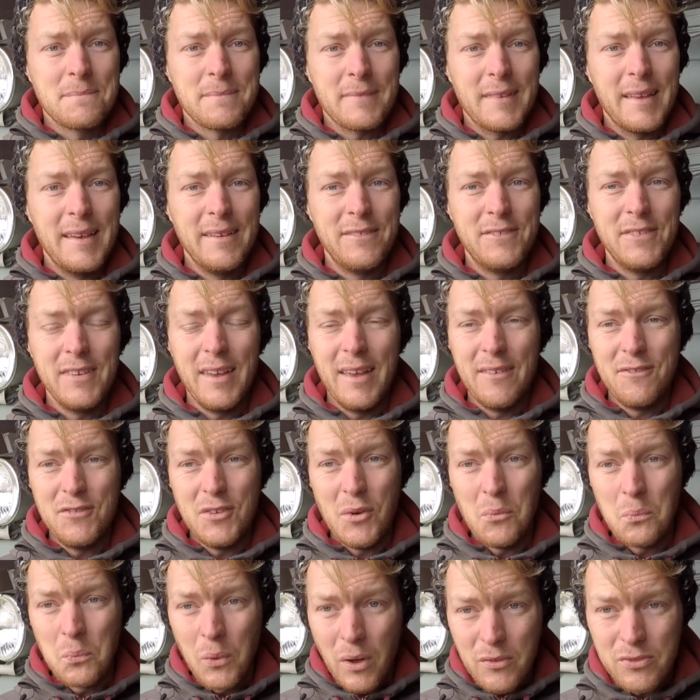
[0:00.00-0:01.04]
If you
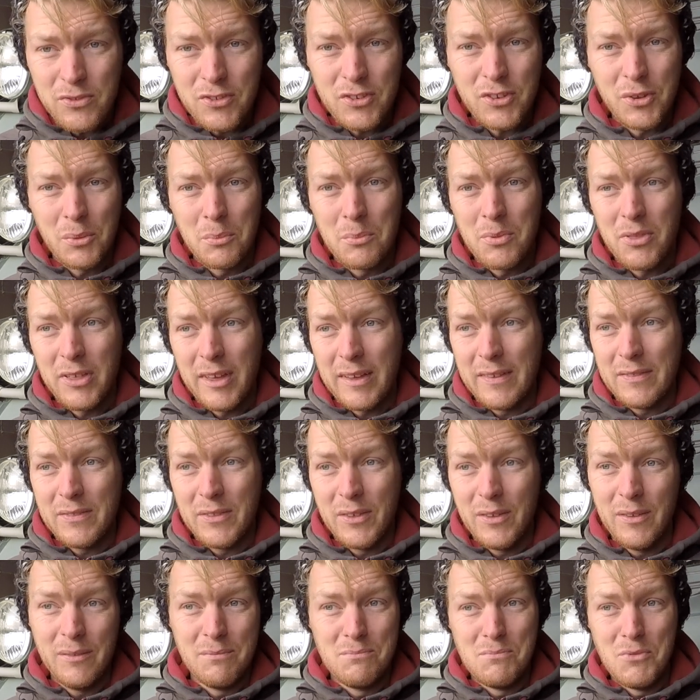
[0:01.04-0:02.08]
want something
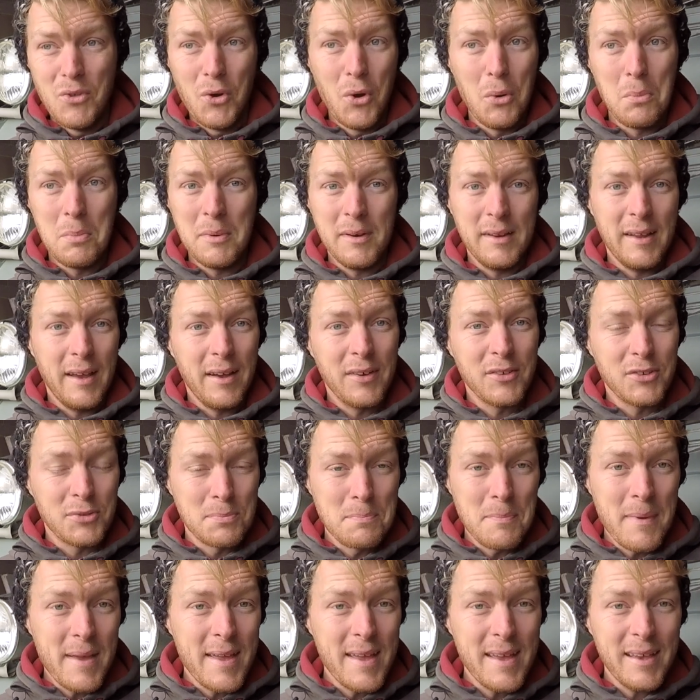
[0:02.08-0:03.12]
that nobody else
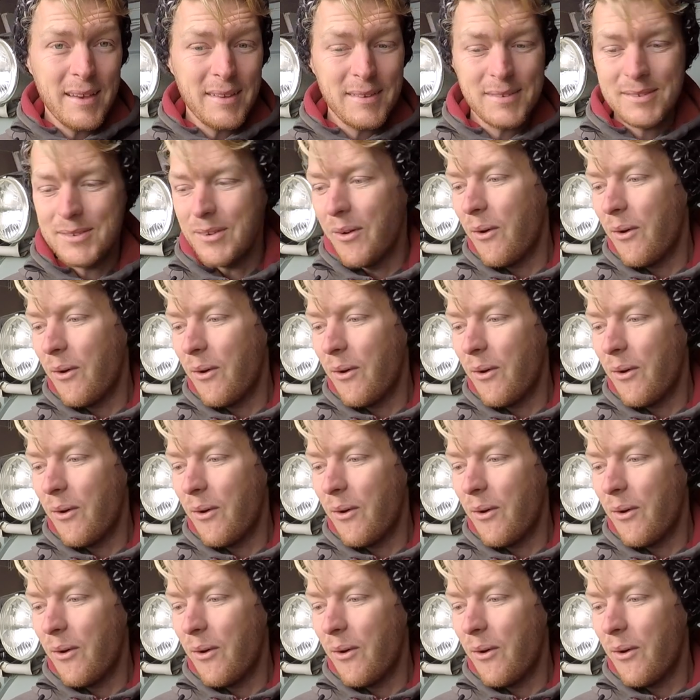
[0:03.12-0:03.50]
makes,